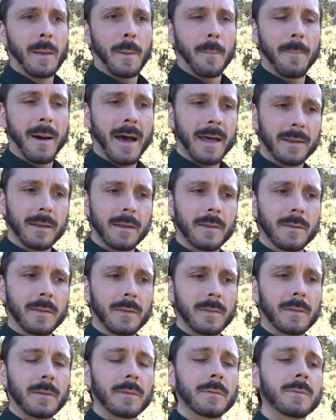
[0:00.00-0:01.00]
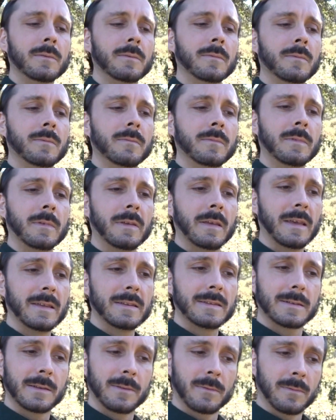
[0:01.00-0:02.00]
Man
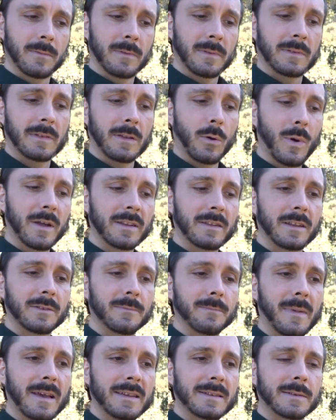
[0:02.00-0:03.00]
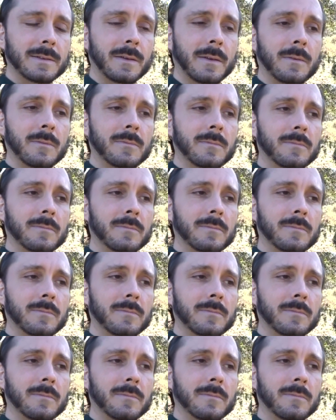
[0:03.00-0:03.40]
is the one that must